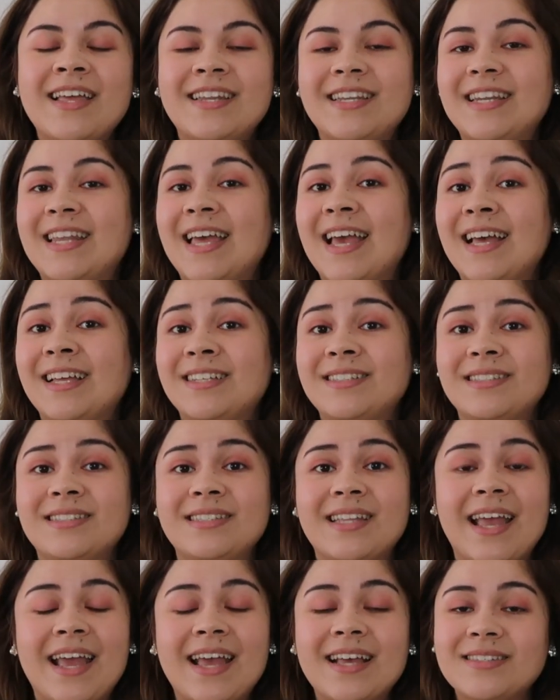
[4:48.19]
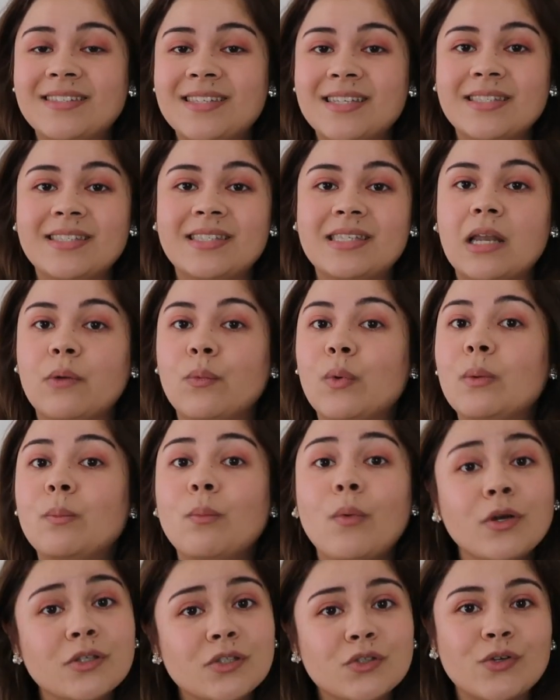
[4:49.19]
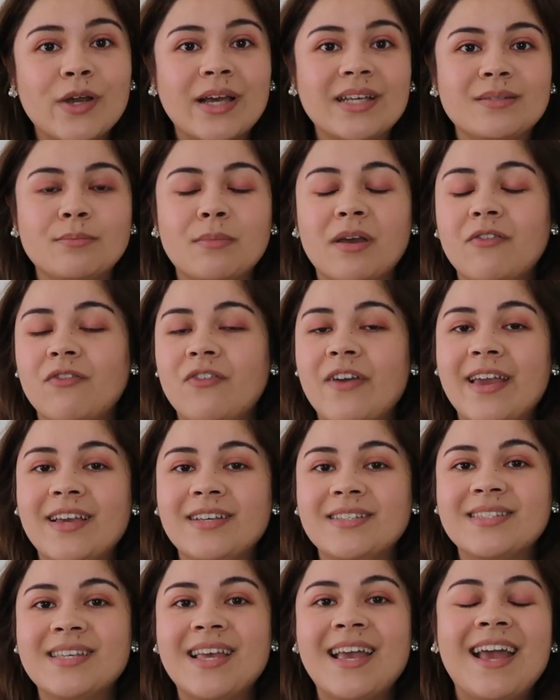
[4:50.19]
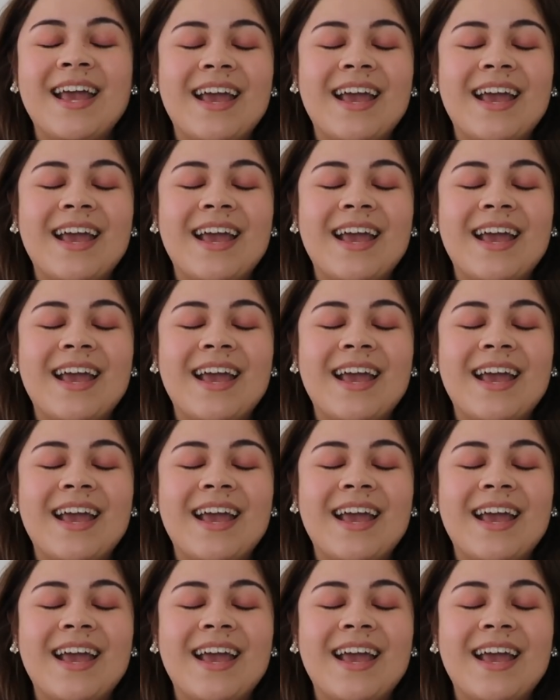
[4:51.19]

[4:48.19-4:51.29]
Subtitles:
that has an essence that will moisturize my face,